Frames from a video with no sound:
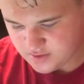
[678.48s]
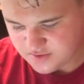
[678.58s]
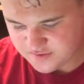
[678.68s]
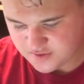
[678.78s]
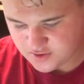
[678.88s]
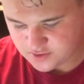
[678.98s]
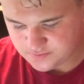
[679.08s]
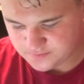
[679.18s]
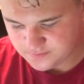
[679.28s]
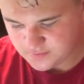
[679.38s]
So,
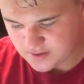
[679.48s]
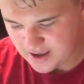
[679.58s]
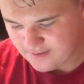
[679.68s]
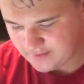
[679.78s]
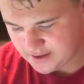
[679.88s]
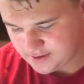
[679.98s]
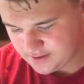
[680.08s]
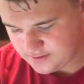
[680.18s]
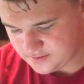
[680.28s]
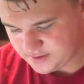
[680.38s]
at my
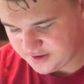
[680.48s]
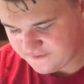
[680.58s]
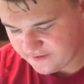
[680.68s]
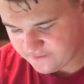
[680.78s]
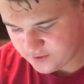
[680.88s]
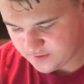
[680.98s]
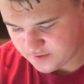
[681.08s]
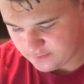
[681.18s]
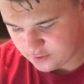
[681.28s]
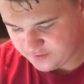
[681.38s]
least favorite
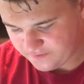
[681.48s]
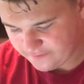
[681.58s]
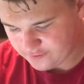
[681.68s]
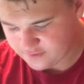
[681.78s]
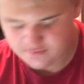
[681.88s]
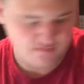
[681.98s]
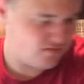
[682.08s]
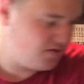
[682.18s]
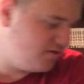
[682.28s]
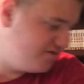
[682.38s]
to most favorite
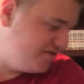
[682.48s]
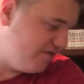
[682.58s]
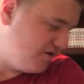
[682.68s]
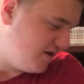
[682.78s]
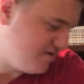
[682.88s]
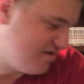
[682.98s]
7 out of